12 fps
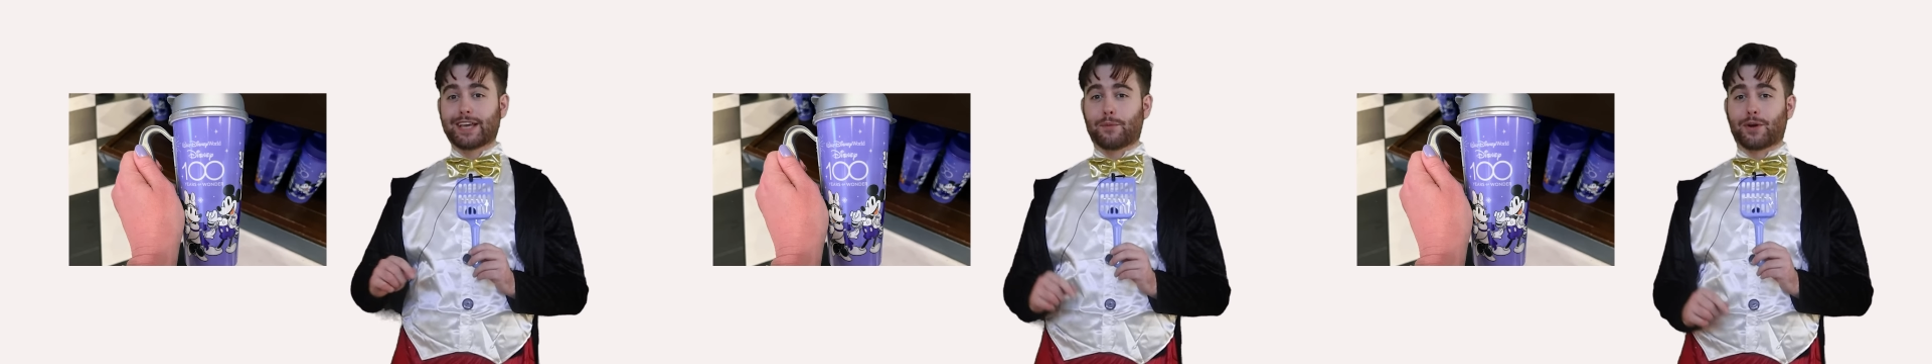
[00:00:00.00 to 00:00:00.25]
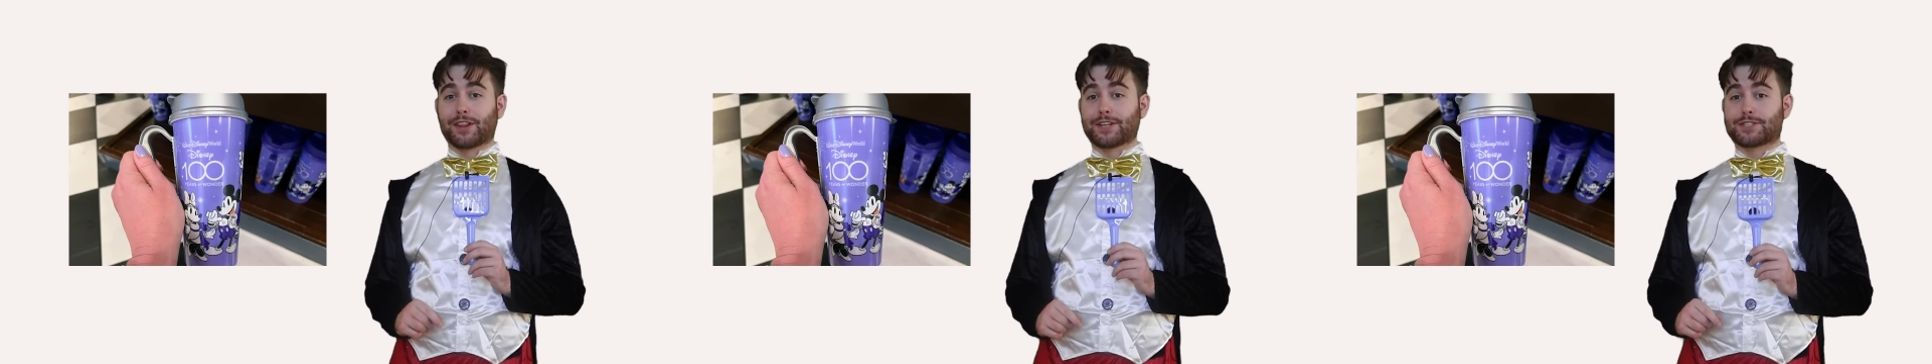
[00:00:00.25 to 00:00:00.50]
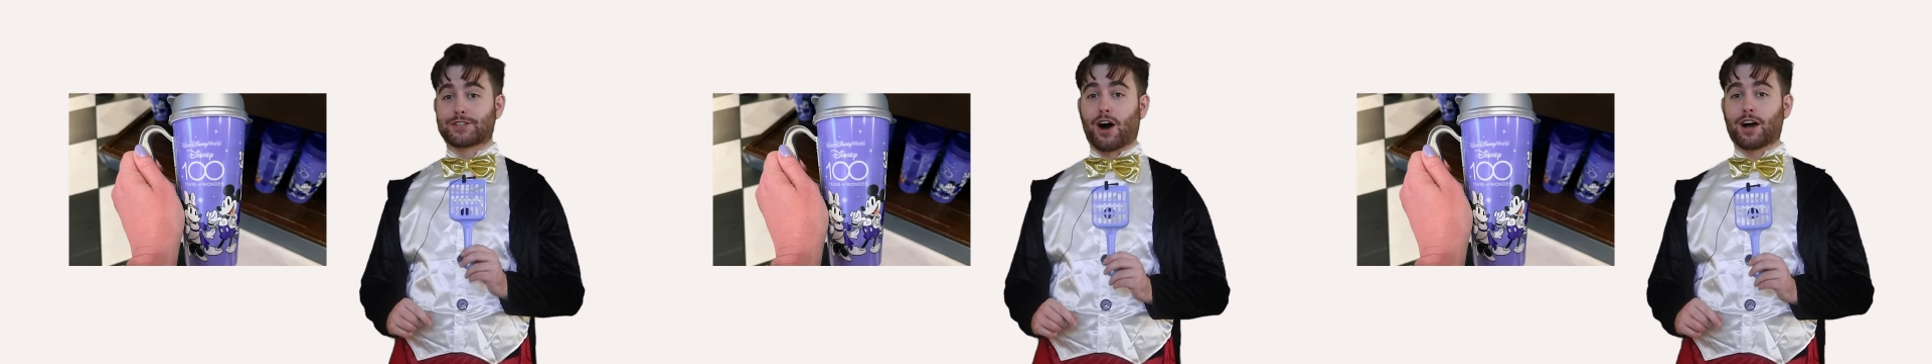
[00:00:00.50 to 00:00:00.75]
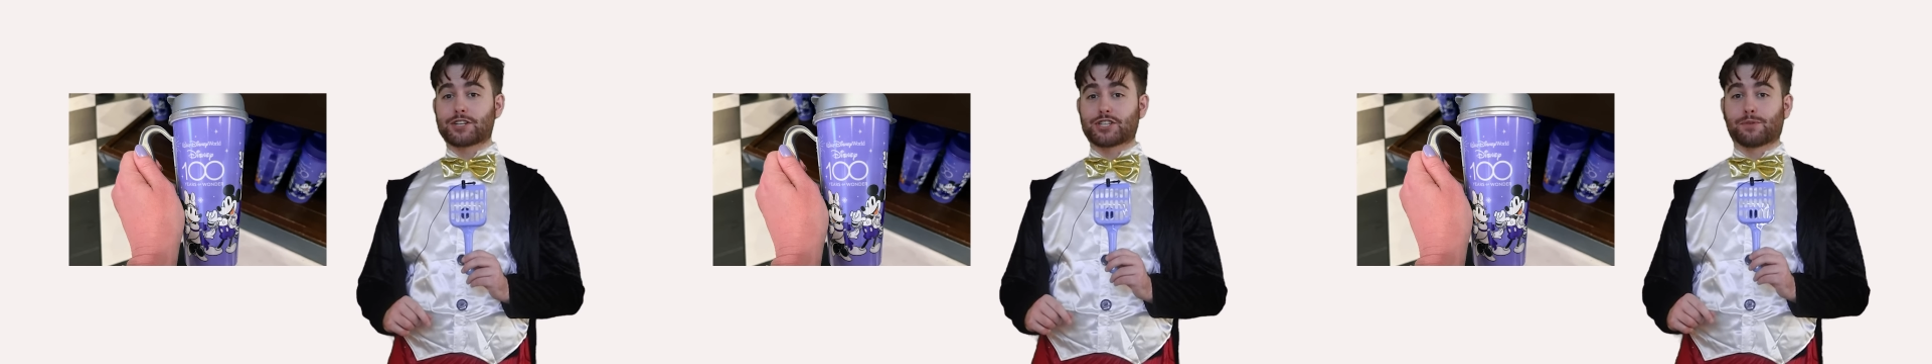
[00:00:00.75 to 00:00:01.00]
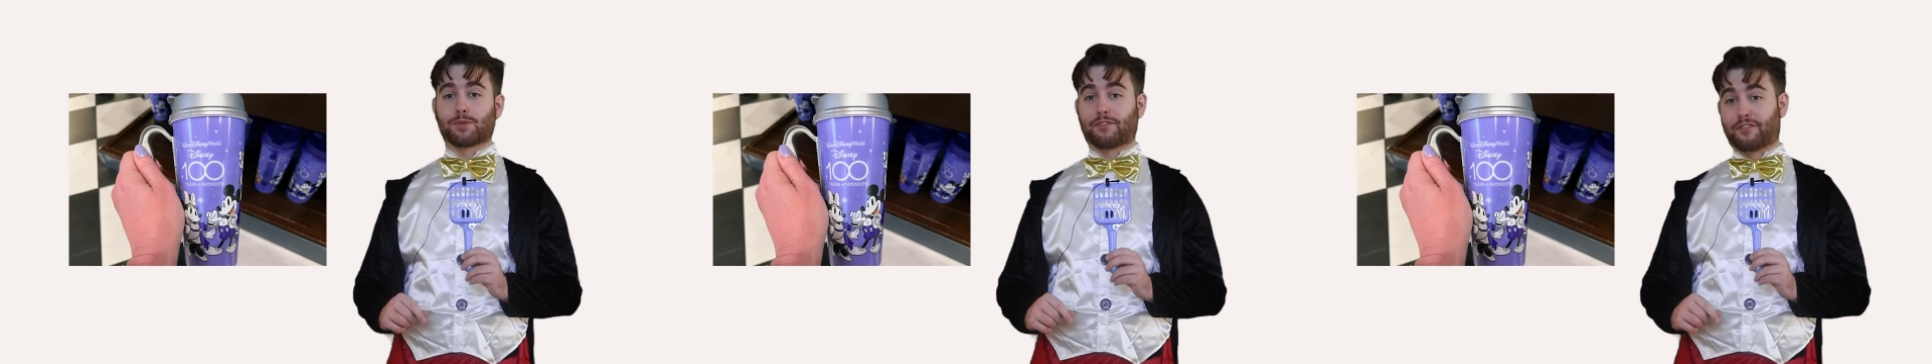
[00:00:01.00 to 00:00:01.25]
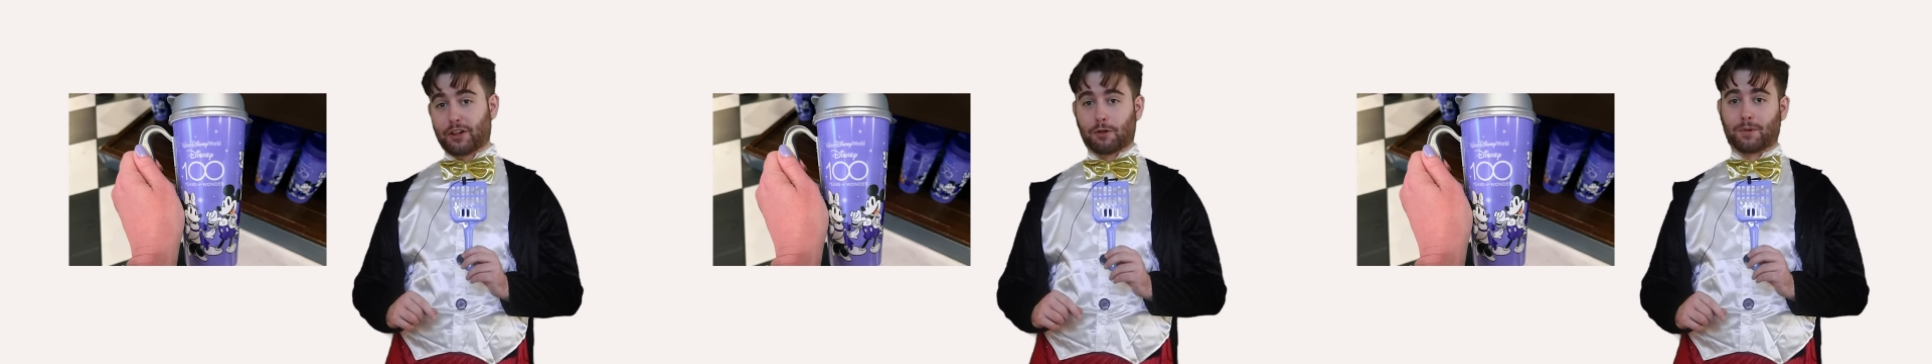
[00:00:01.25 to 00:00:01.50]
can get one of these dog shit
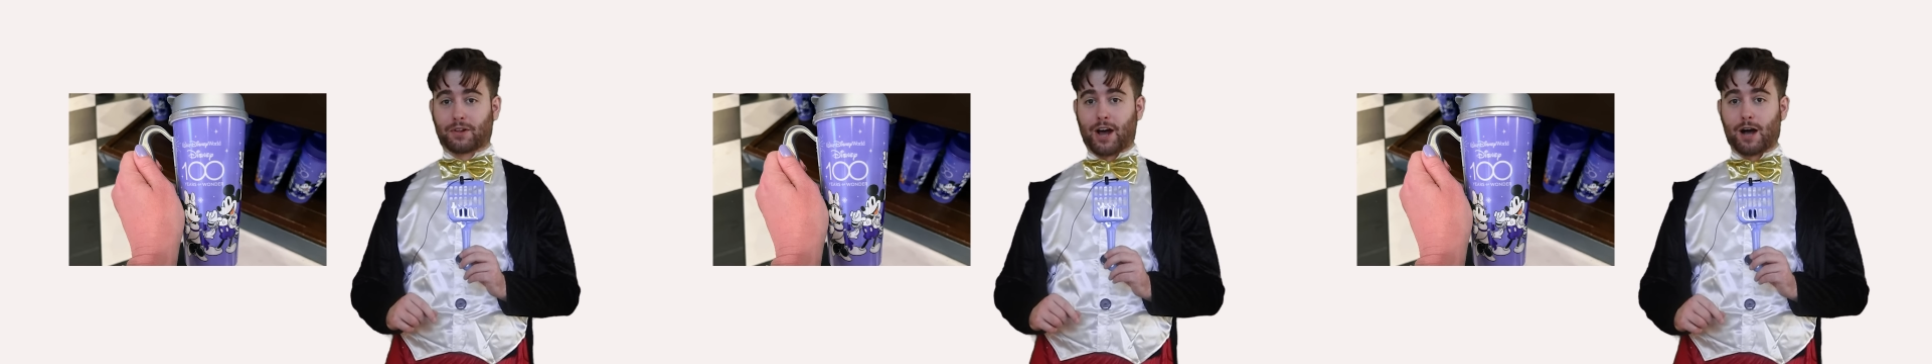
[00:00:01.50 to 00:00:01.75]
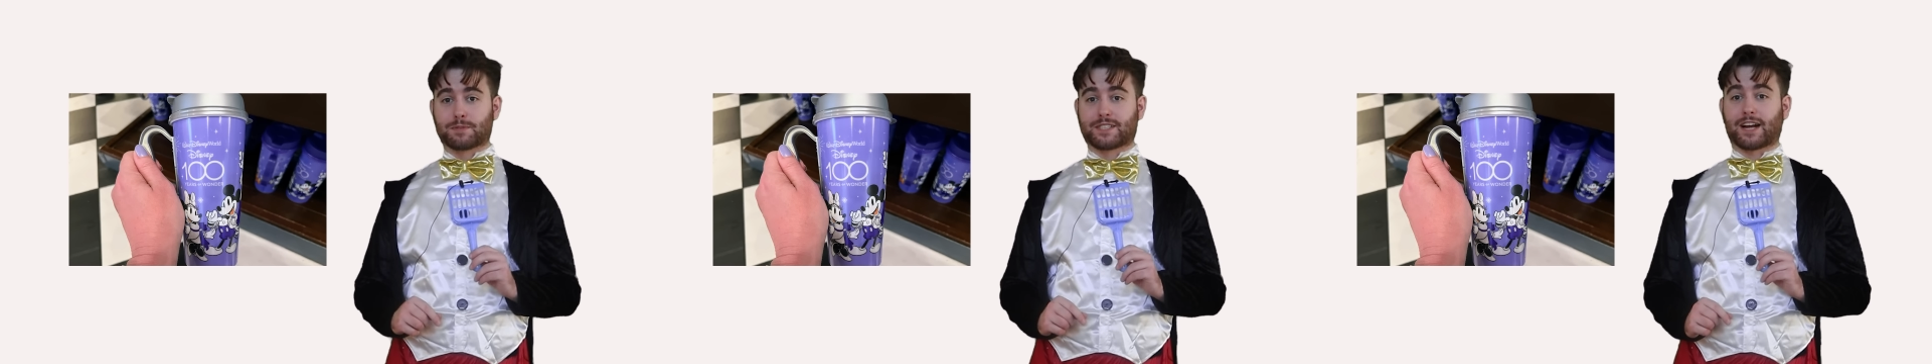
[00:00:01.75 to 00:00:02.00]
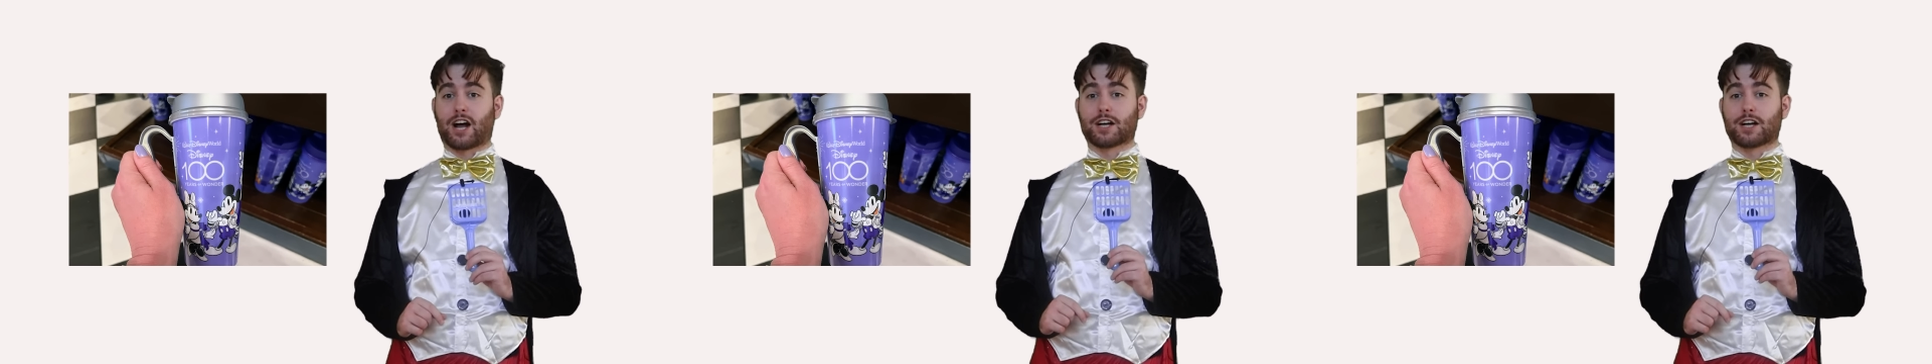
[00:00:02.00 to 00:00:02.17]
refillable cups that